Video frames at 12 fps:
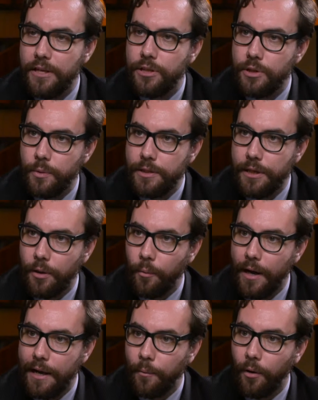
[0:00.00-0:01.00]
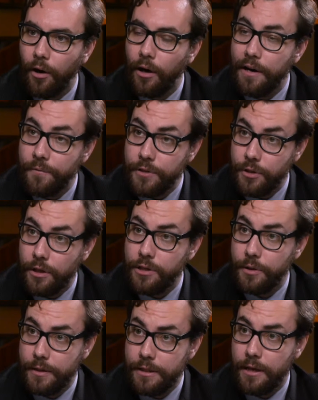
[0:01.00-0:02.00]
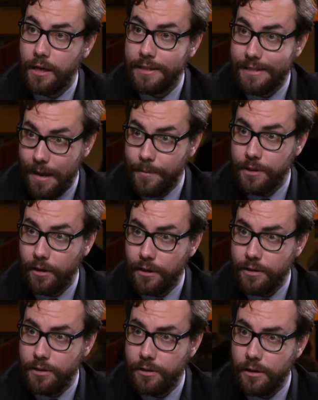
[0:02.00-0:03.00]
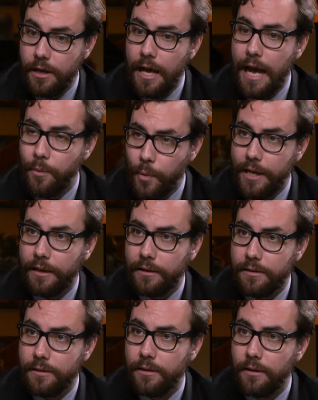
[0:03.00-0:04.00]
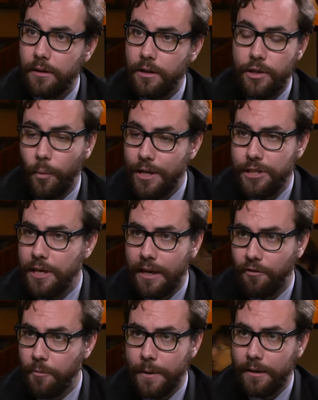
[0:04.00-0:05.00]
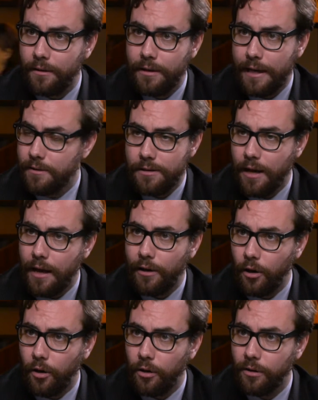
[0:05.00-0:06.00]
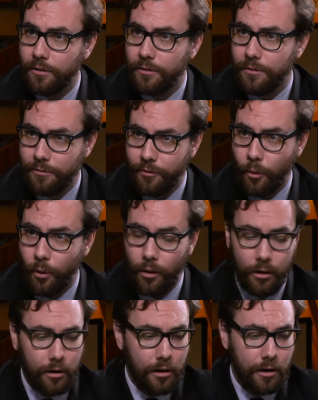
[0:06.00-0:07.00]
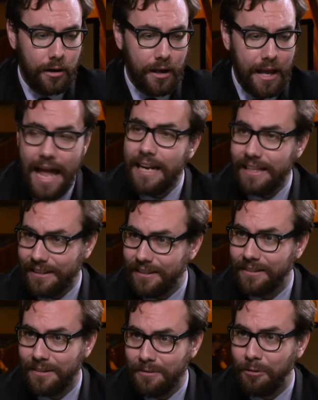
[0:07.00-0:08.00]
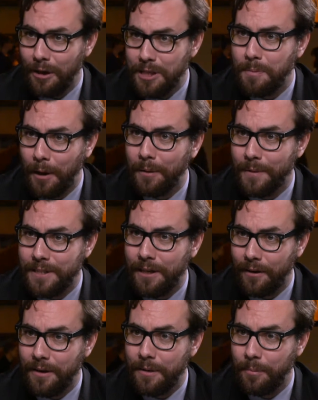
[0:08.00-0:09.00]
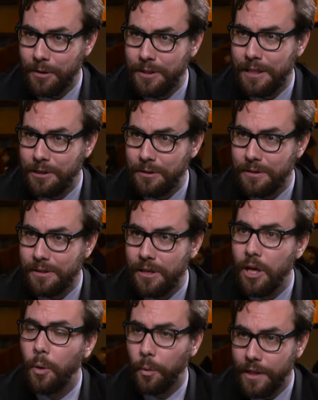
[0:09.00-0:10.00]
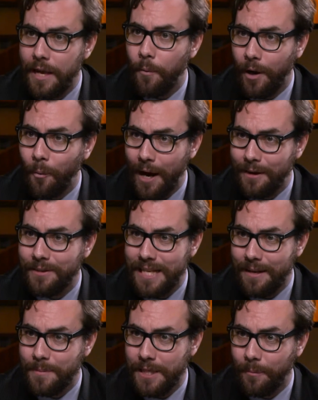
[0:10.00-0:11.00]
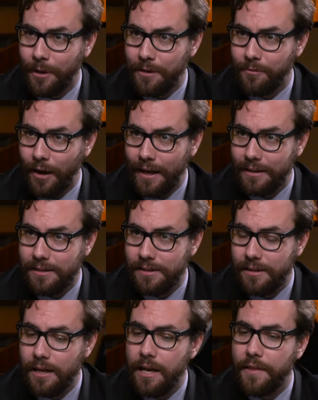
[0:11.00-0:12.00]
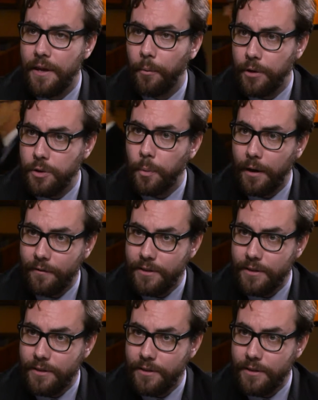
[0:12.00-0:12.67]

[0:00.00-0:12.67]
should do it in a way where our infrastructure is not sabotaged and weakened. The Russian government cares not at all for any French parliamentary procedures. When they want to wiretap someone in France, they will use whatever